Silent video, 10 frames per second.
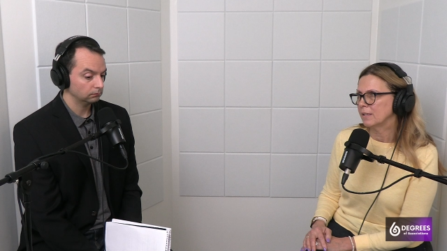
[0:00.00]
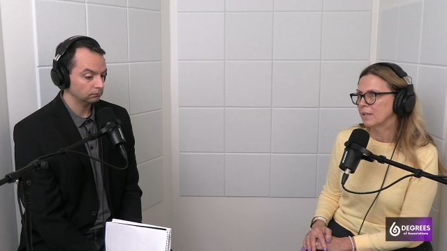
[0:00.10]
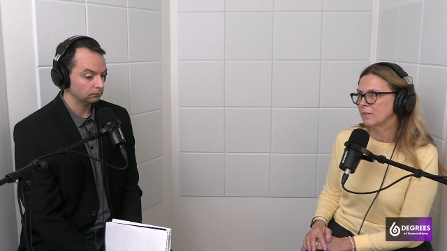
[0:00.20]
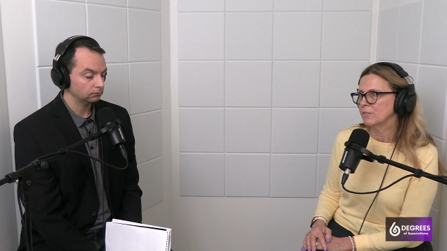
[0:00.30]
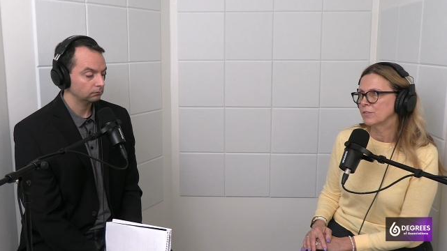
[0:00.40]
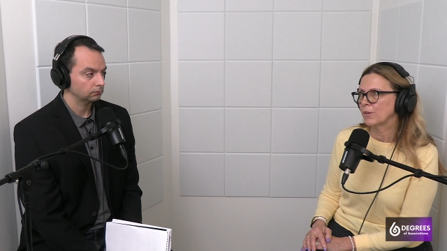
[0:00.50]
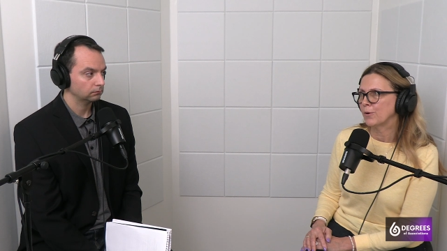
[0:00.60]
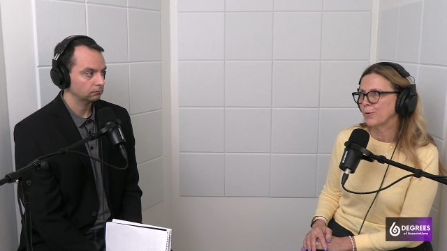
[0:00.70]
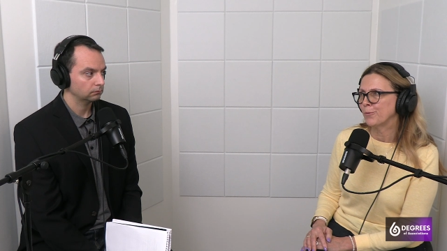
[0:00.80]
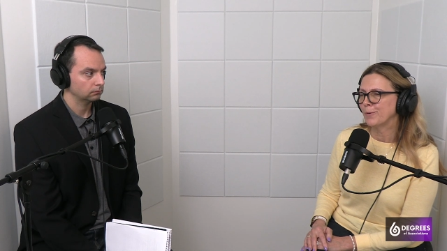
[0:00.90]
Speaker 1: Mm -hmm. And
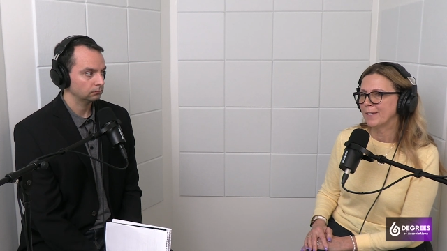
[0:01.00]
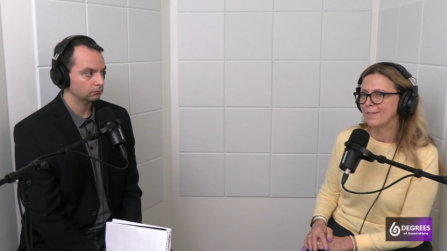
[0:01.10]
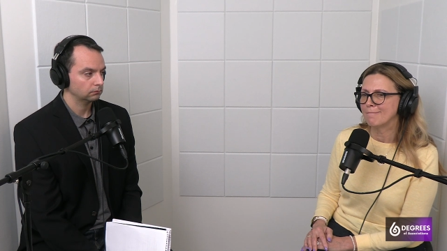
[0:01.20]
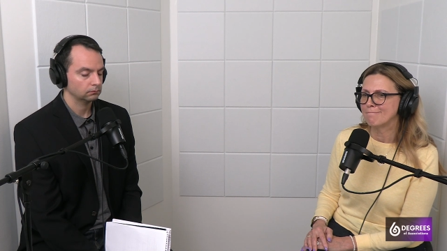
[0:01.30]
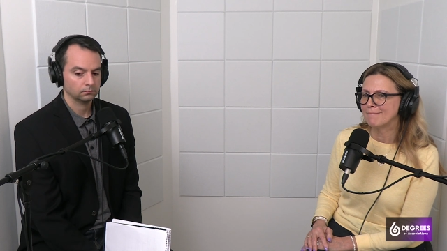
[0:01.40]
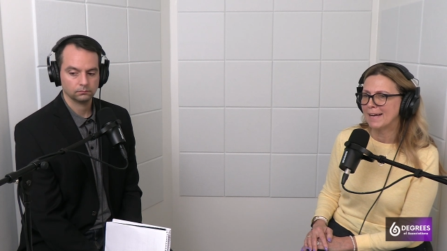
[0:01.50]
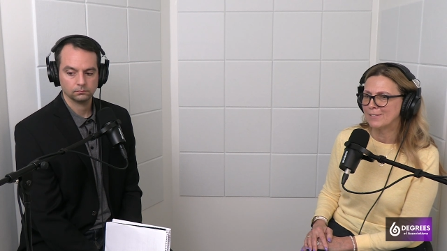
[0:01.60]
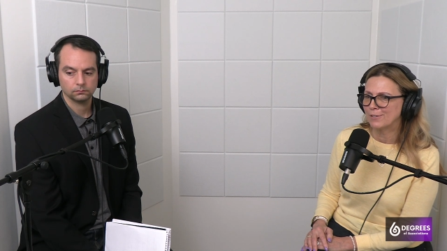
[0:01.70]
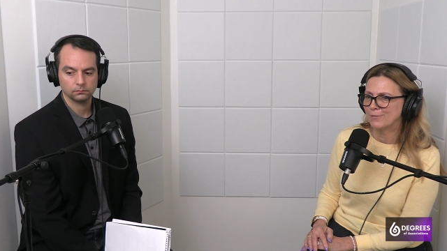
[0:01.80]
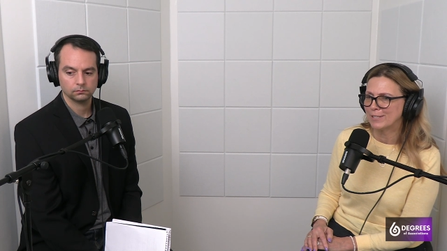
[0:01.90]
so, one of the
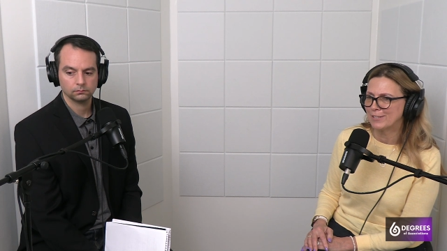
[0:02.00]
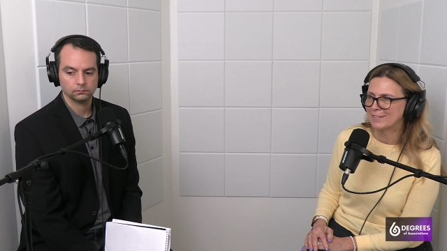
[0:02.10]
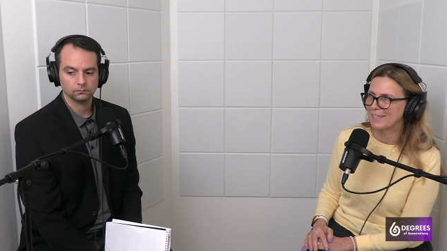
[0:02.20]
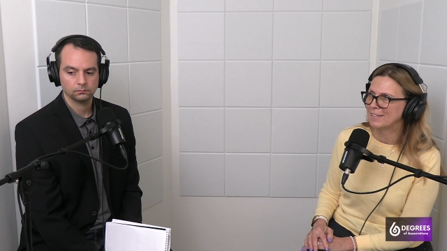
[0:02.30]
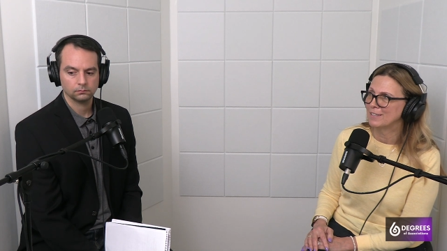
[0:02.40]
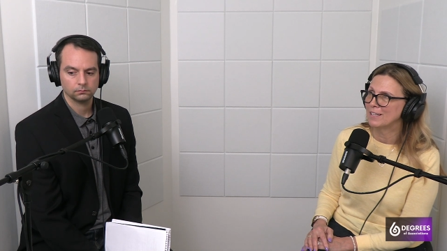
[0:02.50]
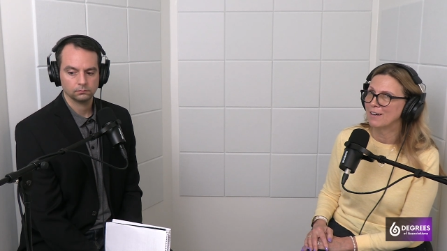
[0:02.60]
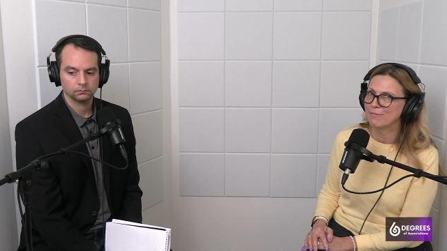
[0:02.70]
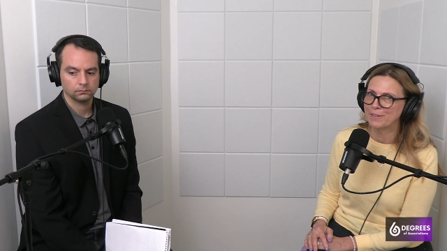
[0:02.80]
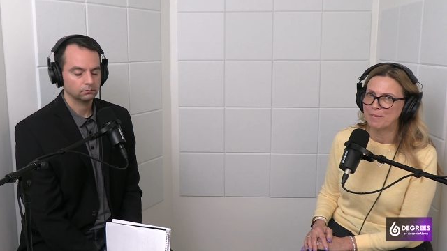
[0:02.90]
magic questions I
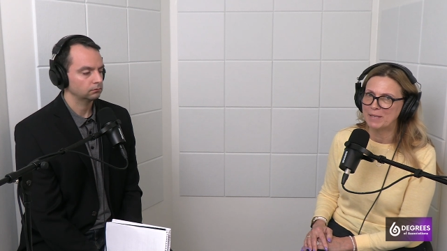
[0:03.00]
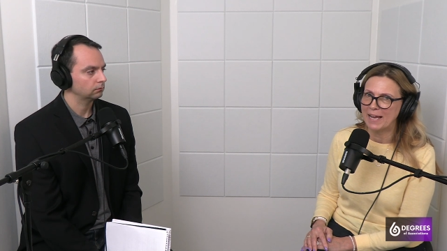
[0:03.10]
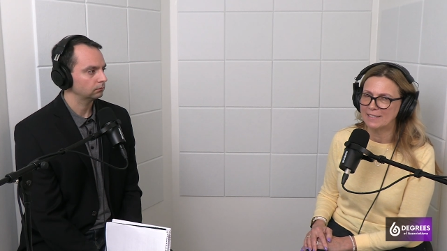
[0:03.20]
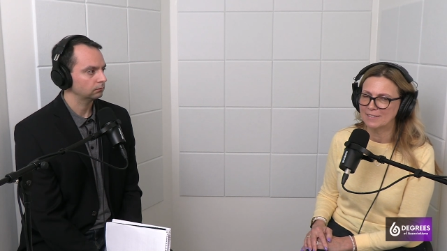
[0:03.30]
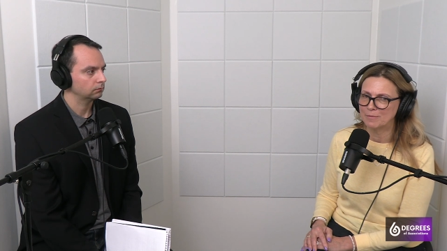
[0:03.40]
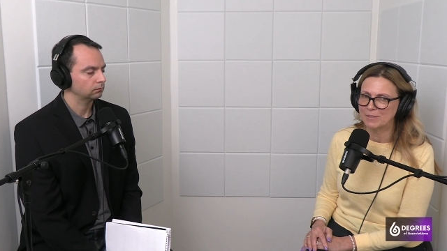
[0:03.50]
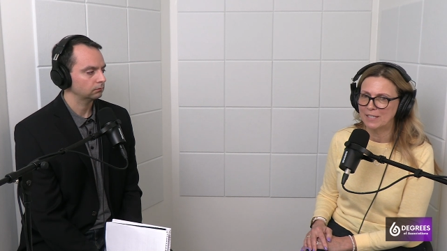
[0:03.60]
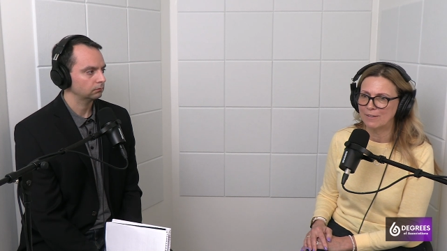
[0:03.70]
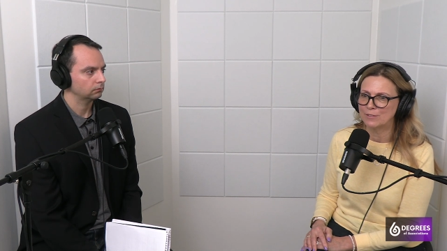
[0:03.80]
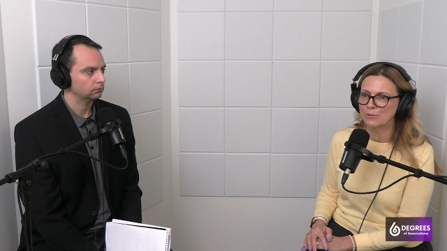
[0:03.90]
love for them to ask
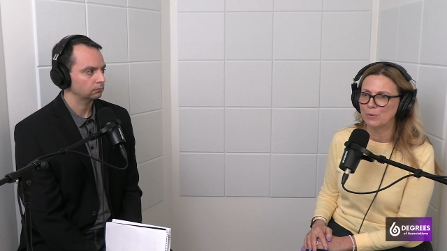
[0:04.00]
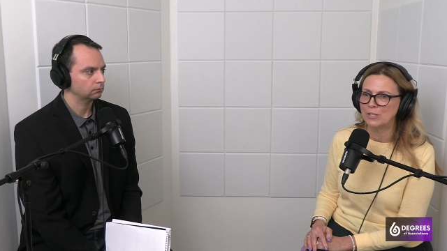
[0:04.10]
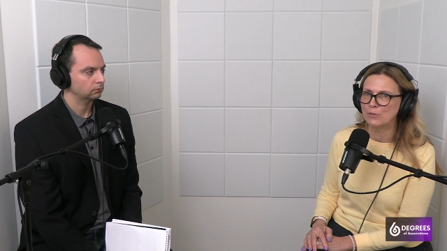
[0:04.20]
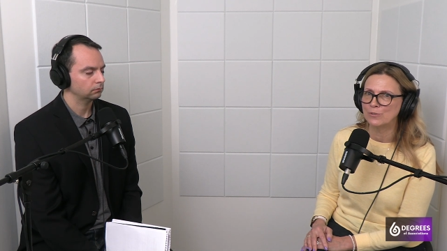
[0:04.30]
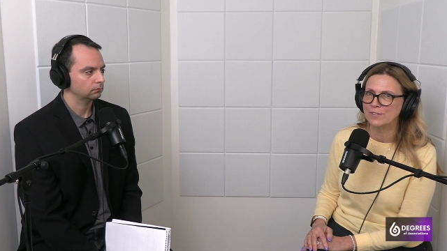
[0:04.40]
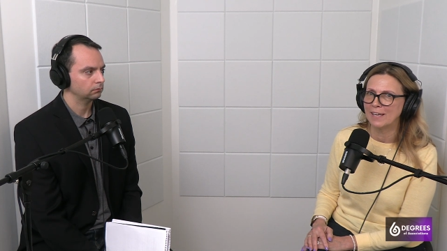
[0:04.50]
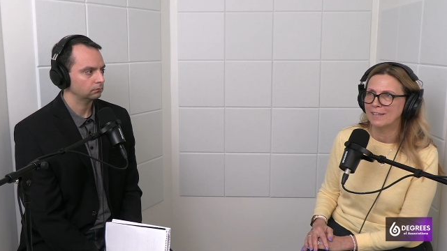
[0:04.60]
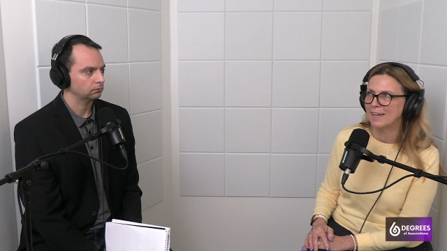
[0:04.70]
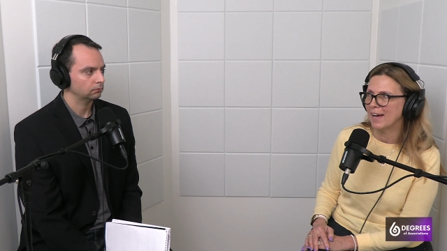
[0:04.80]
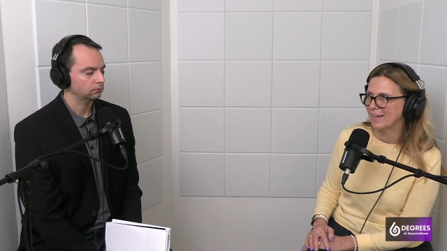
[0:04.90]
themselves is when you say
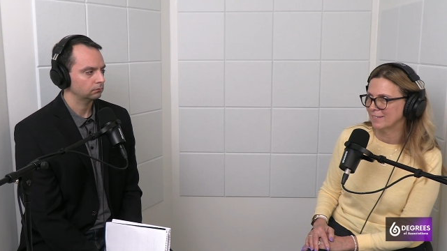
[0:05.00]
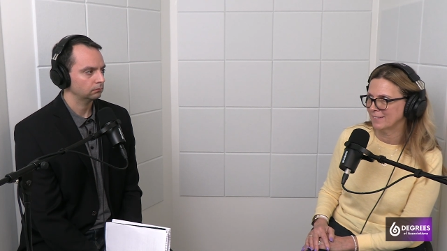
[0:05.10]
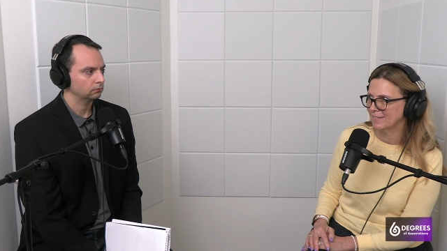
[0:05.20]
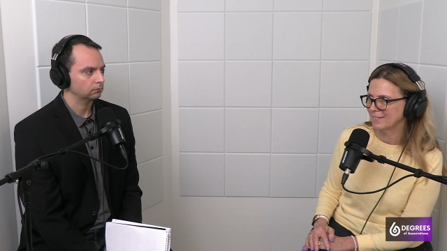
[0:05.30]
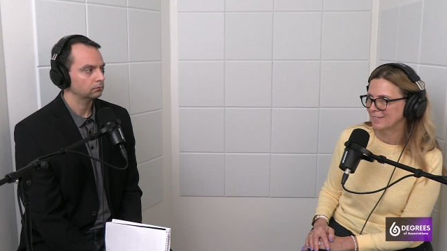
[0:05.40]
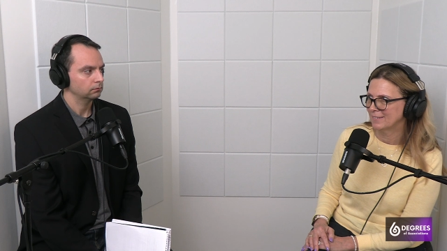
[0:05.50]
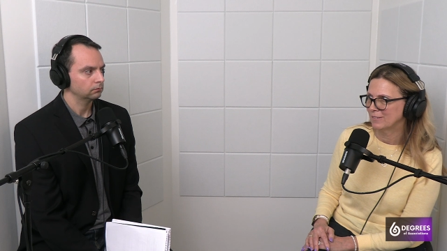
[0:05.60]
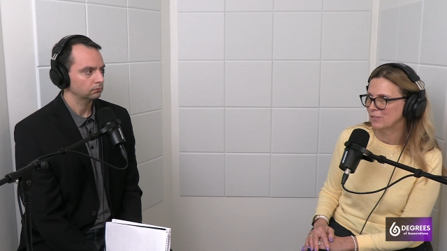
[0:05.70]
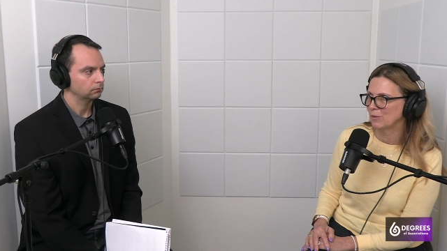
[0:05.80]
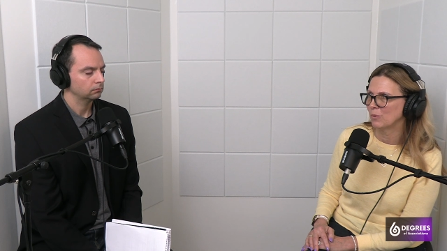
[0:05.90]
yes
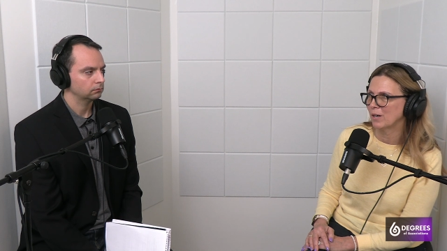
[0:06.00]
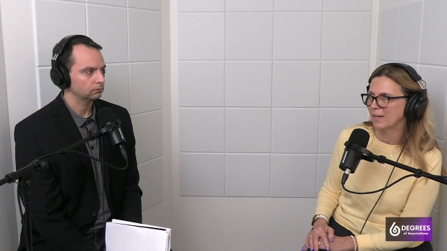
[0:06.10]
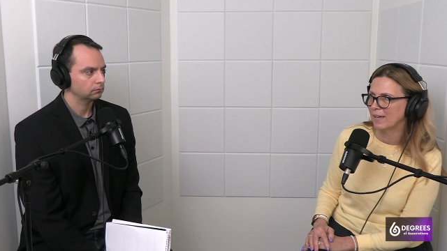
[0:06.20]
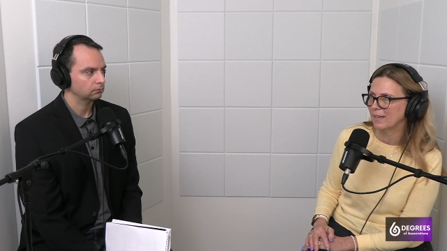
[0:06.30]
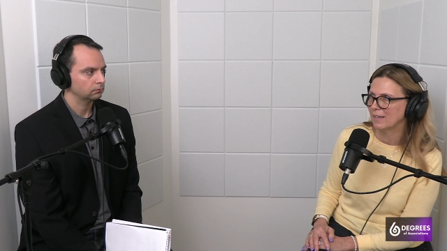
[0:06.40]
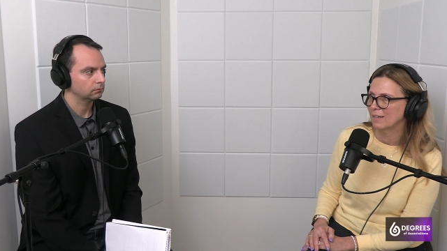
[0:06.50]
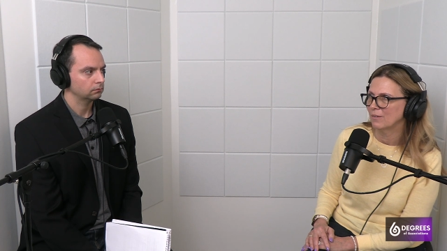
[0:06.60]
to working,